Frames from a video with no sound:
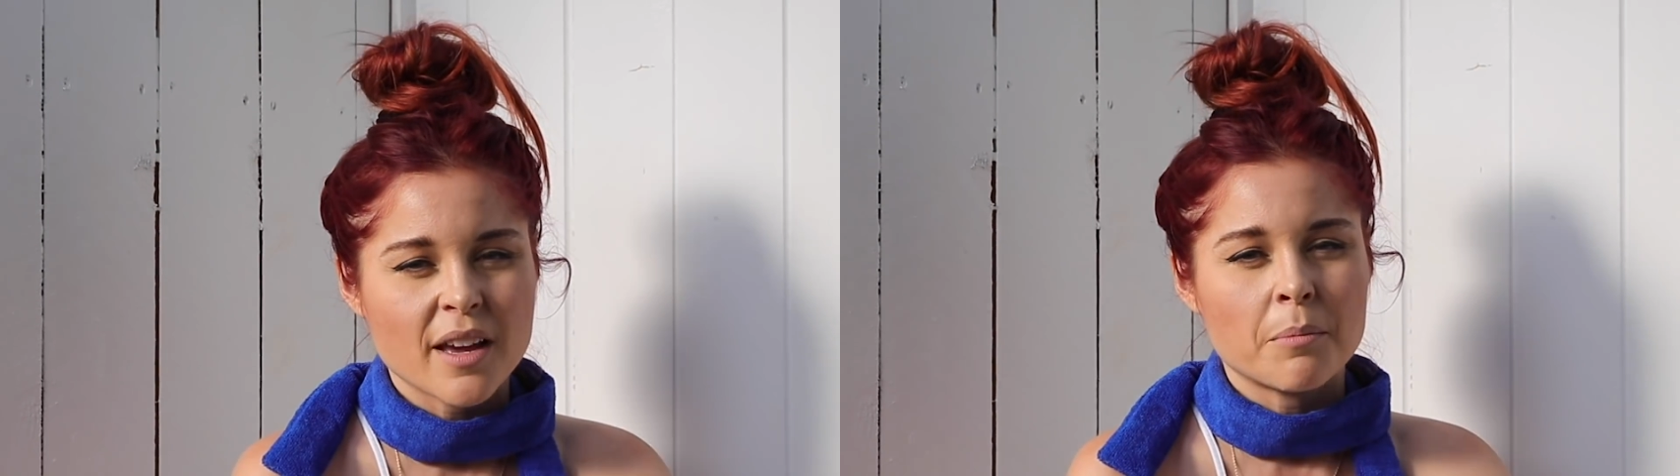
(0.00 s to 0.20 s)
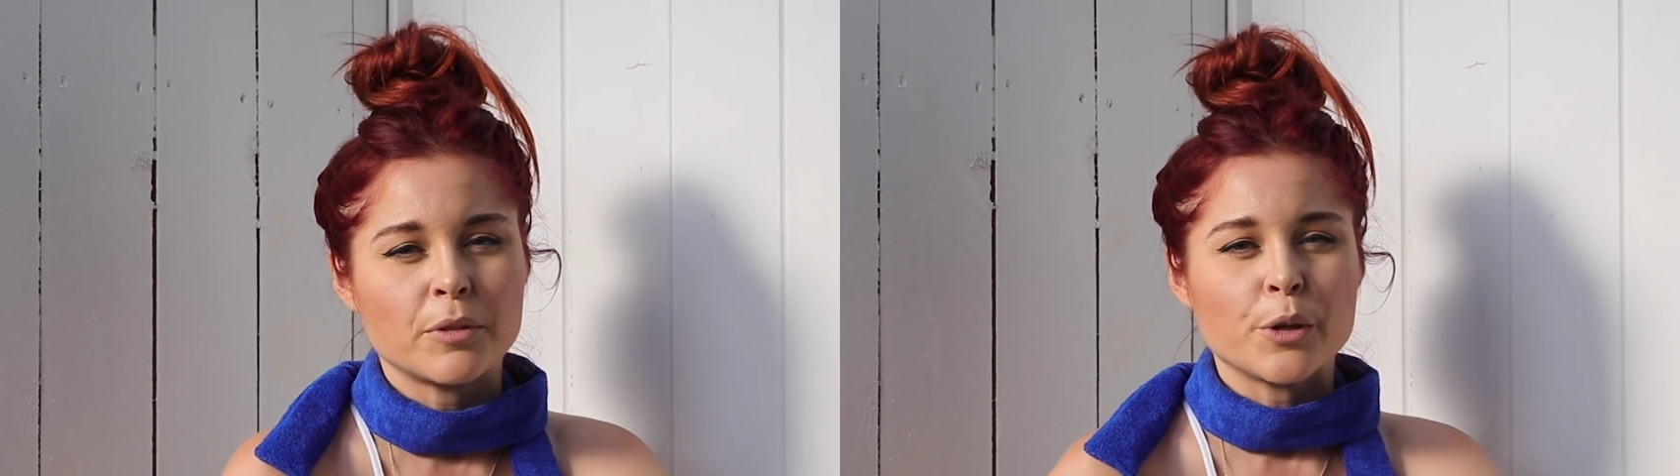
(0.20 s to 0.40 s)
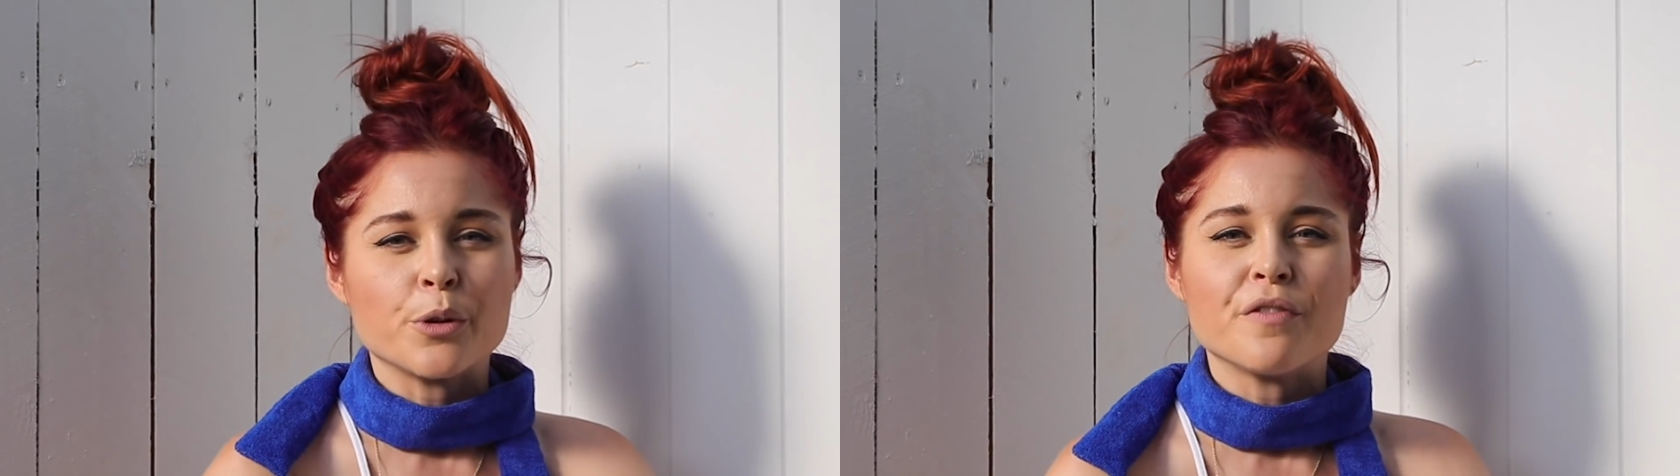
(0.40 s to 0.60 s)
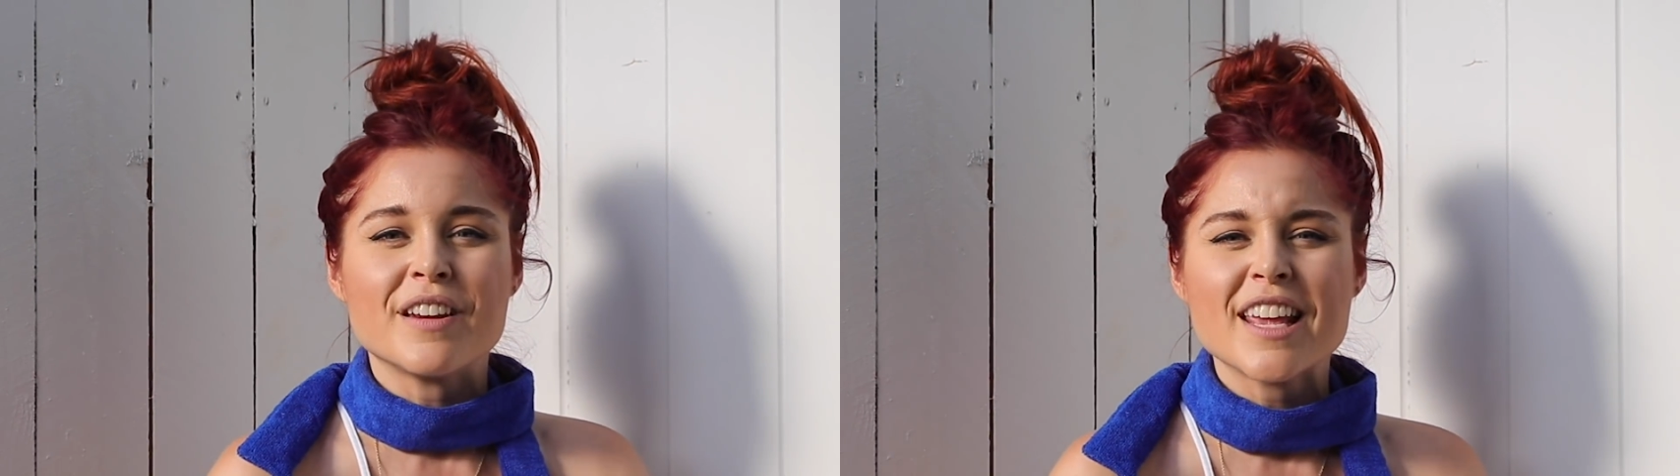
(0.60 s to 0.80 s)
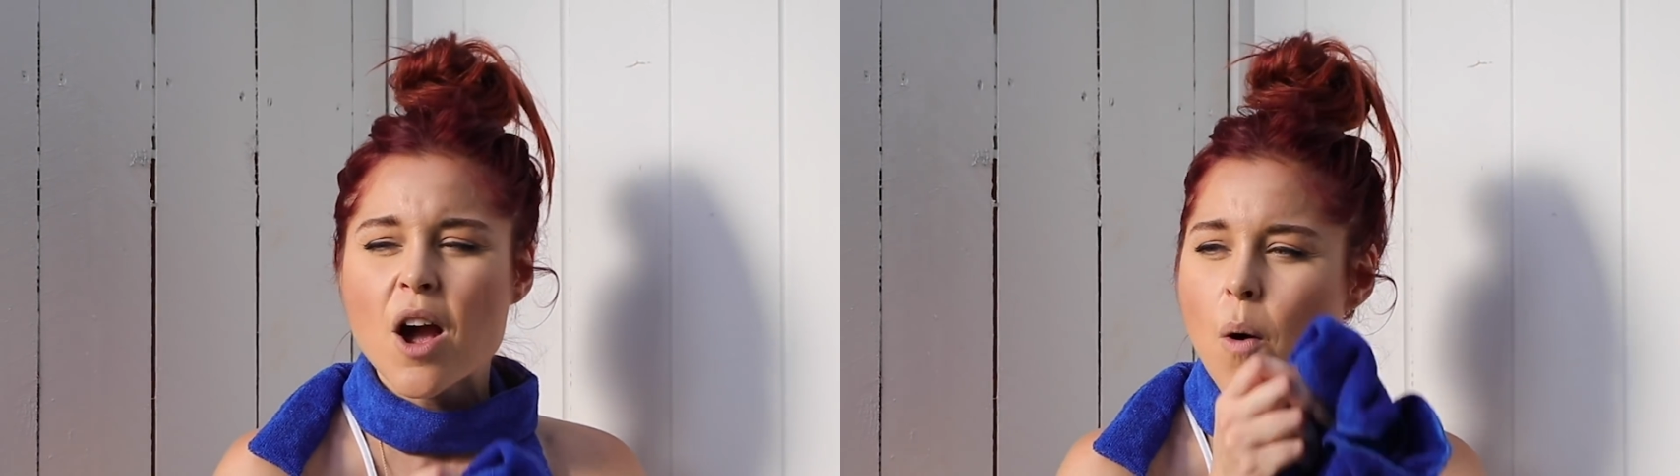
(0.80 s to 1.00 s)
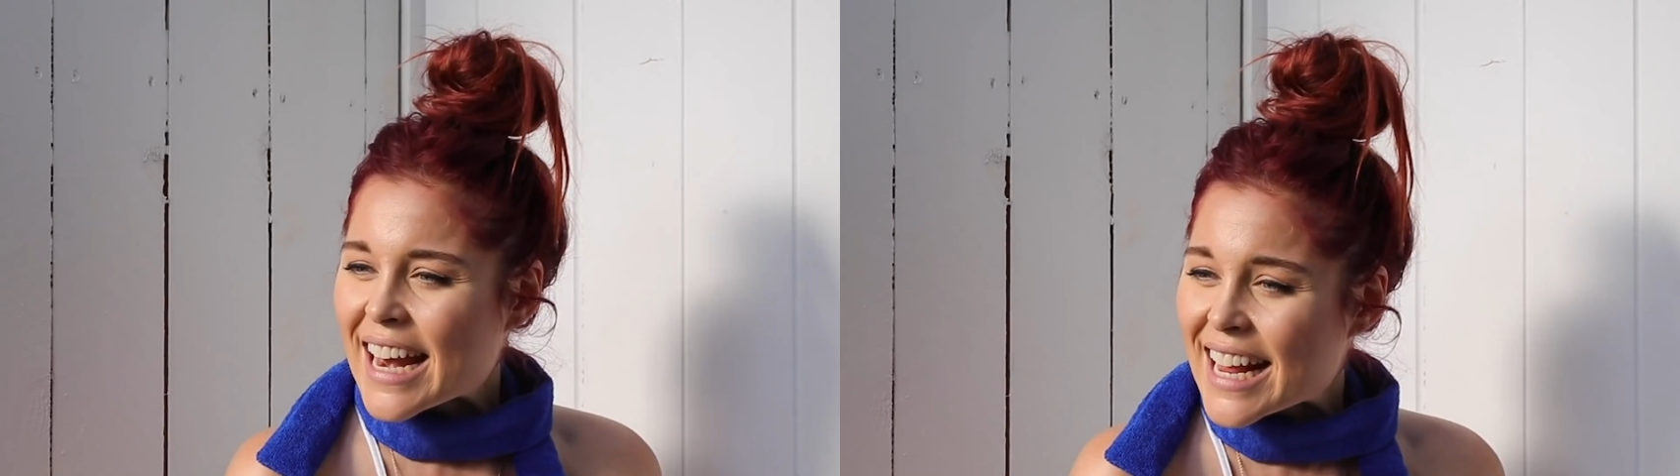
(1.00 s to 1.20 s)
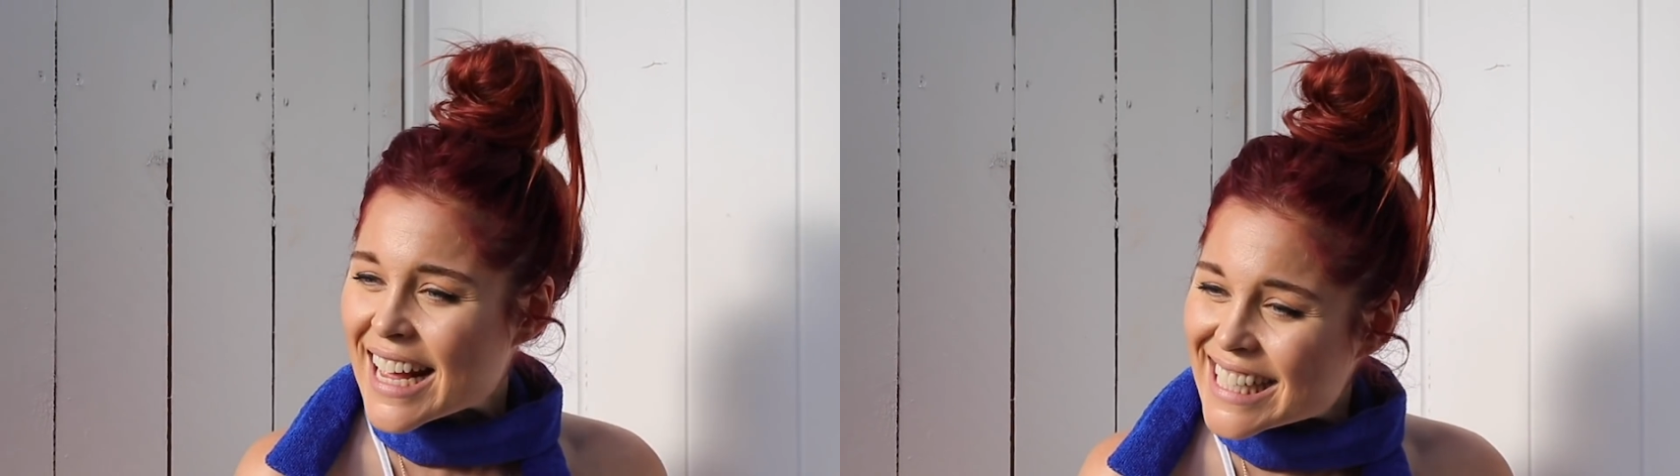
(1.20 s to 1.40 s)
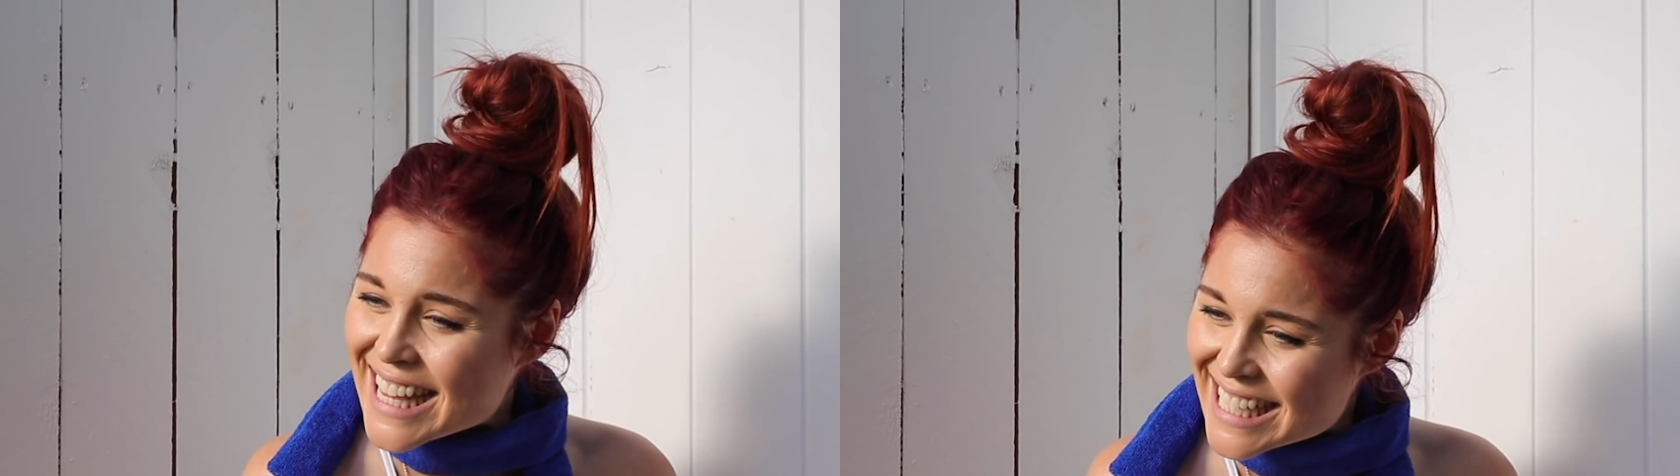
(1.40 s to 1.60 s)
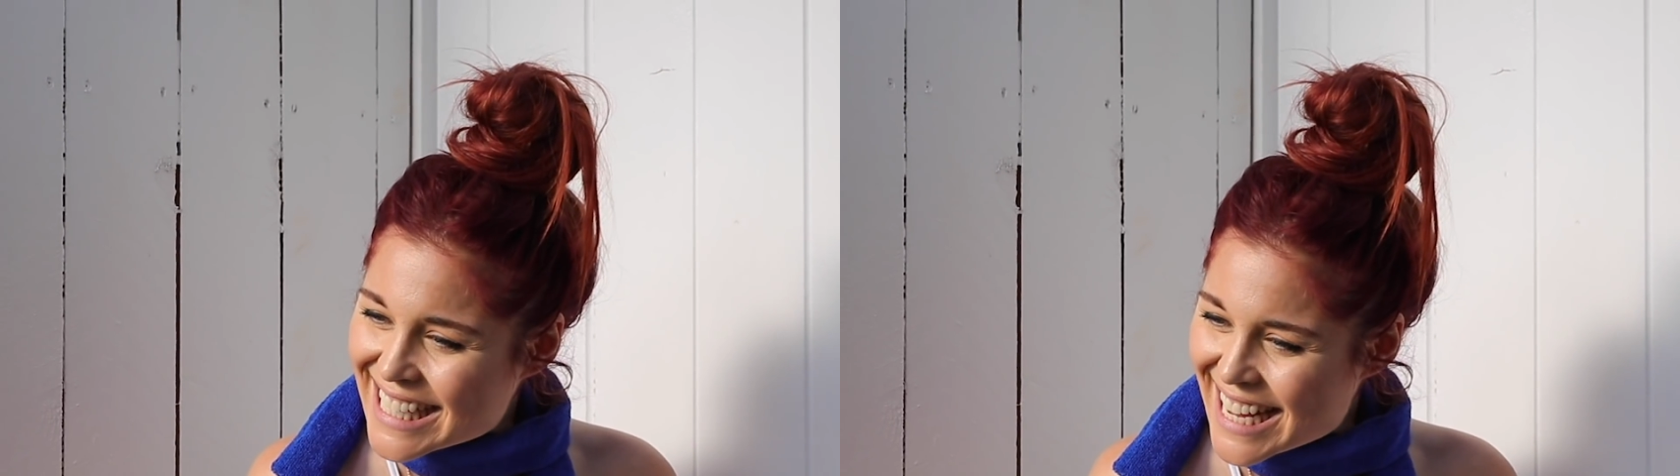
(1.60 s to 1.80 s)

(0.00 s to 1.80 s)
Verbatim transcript: I upload a new video. And I guess that's